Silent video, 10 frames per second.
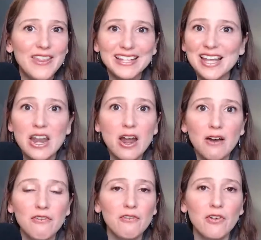That's
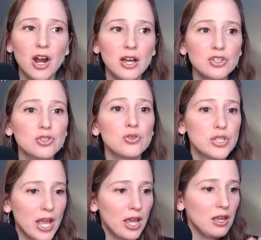enough for us to
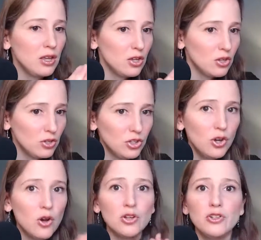say,
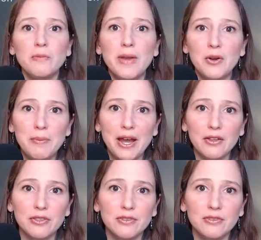you go on your merry
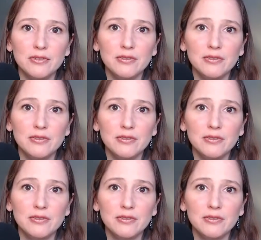path.